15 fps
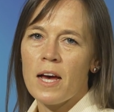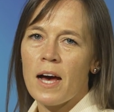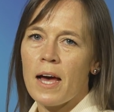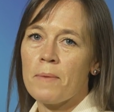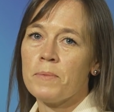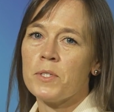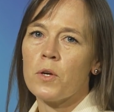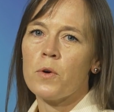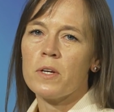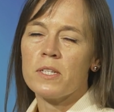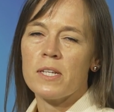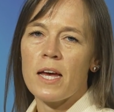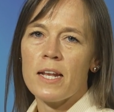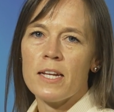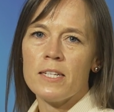I'm so
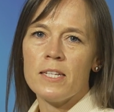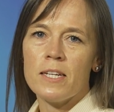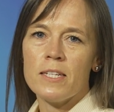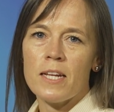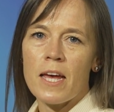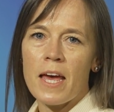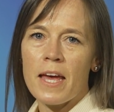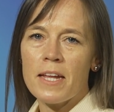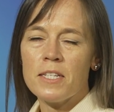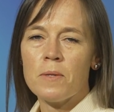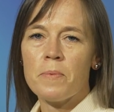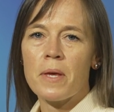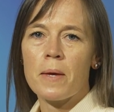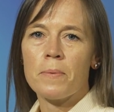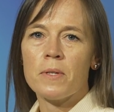excited today to
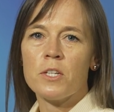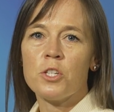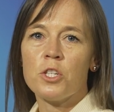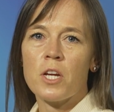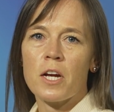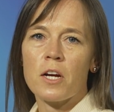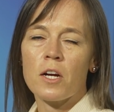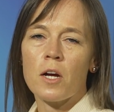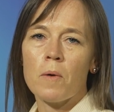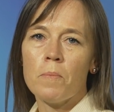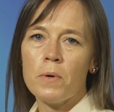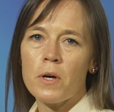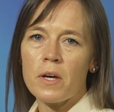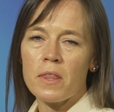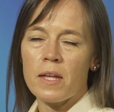be able to share a
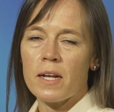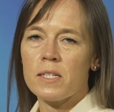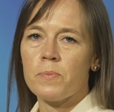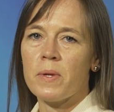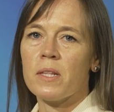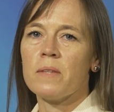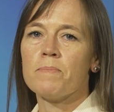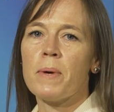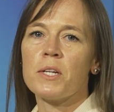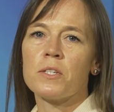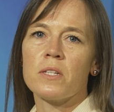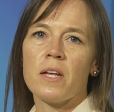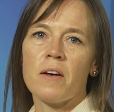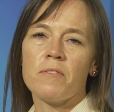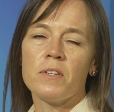book that has been
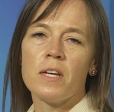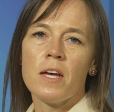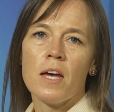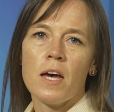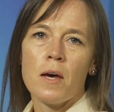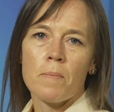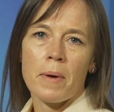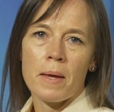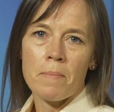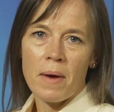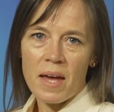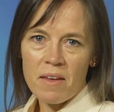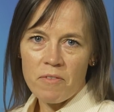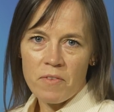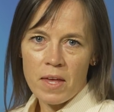much loved by
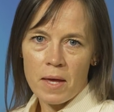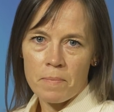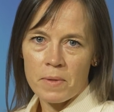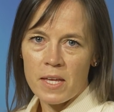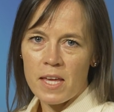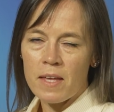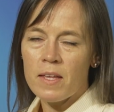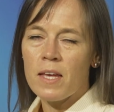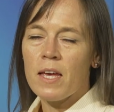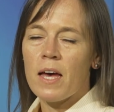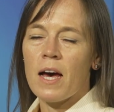my family,